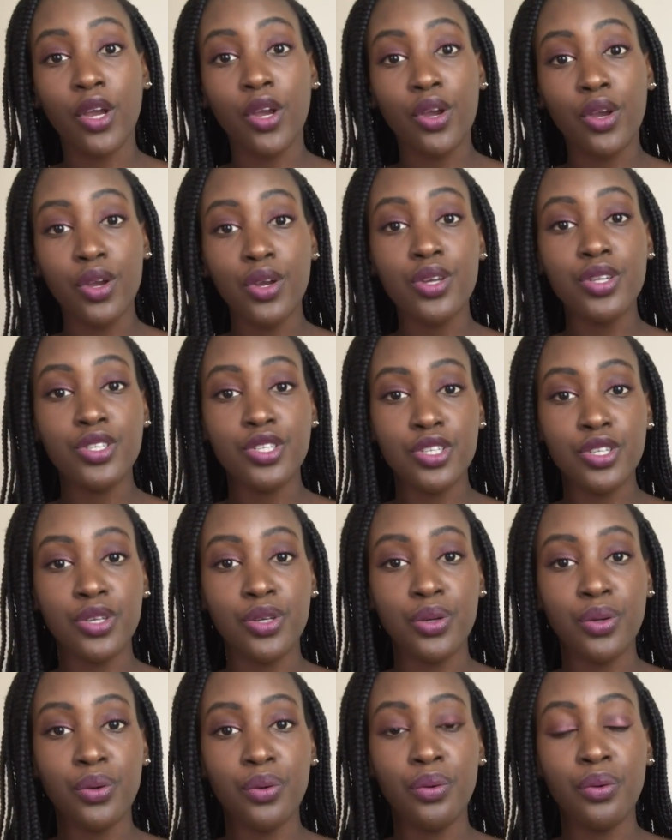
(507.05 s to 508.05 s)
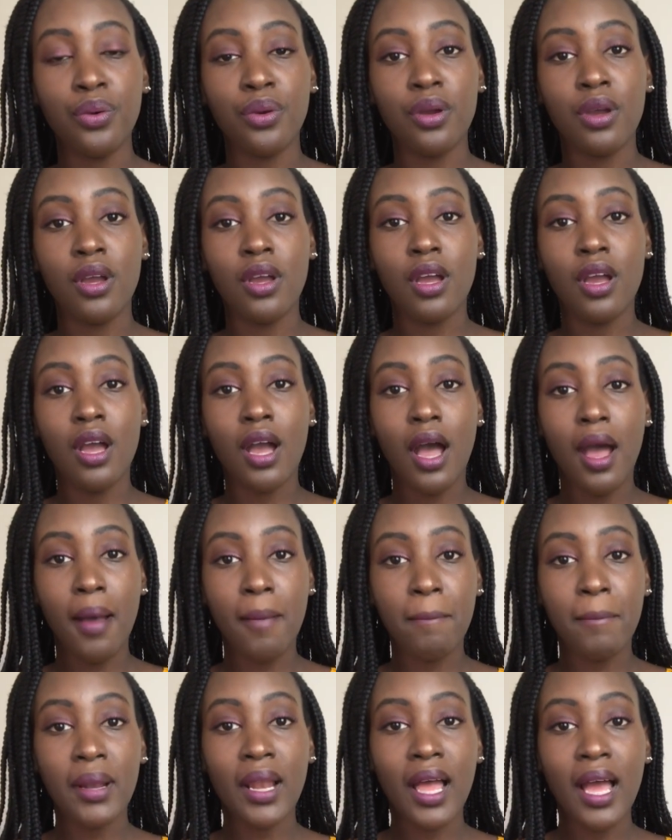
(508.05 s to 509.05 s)
Could you
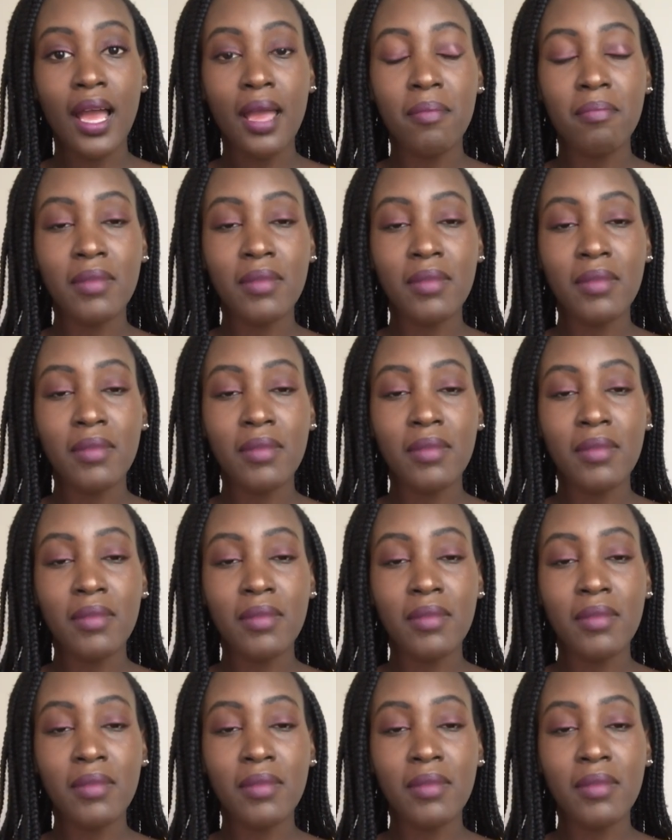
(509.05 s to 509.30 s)
apply